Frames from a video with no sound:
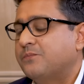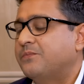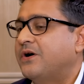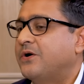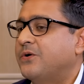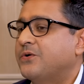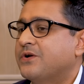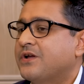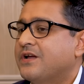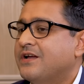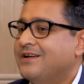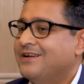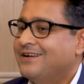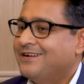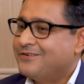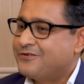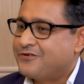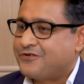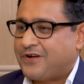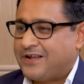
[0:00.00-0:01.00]
about
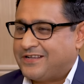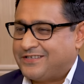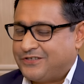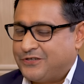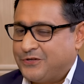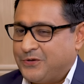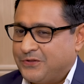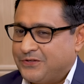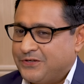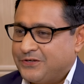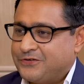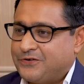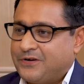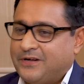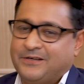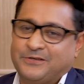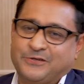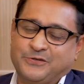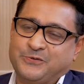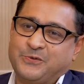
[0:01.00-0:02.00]
trust. You're the
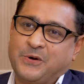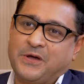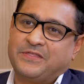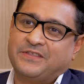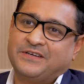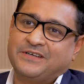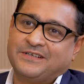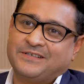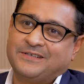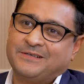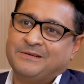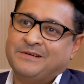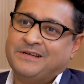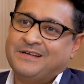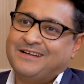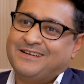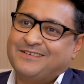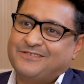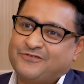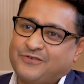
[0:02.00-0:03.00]
uh, you are the
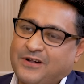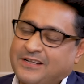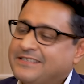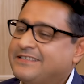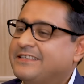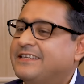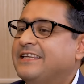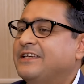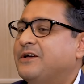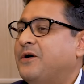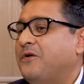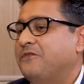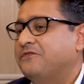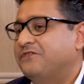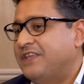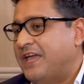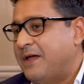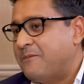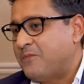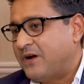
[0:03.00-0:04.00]
trustee
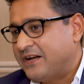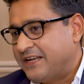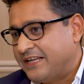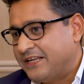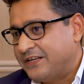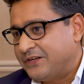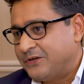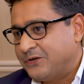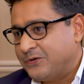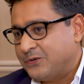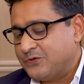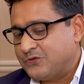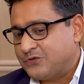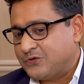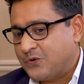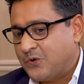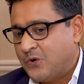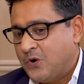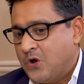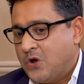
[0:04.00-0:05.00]
of their money. You know,
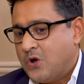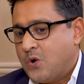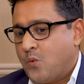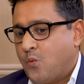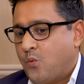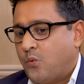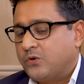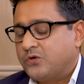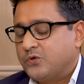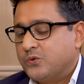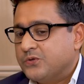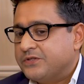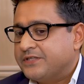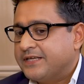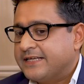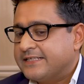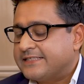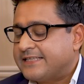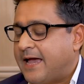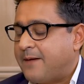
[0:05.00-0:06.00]
so two
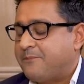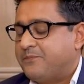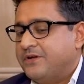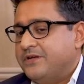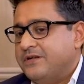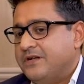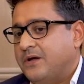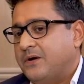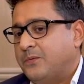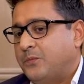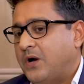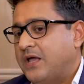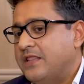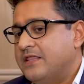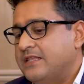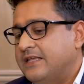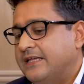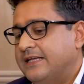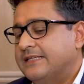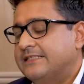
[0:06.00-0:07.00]
things happen.
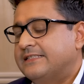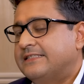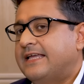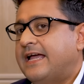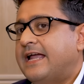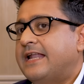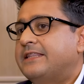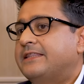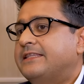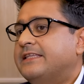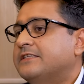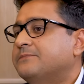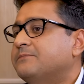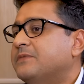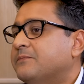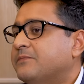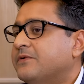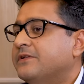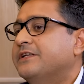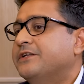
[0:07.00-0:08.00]
One is that these
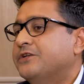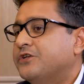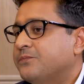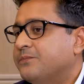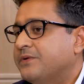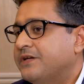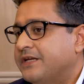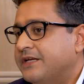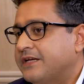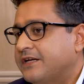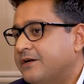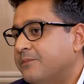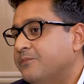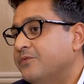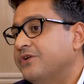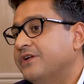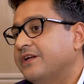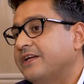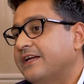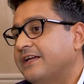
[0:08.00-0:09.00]
people need to be
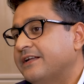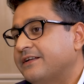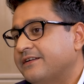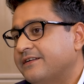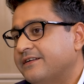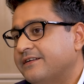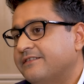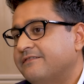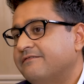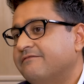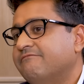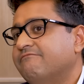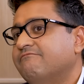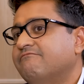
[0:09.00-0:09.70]
communicated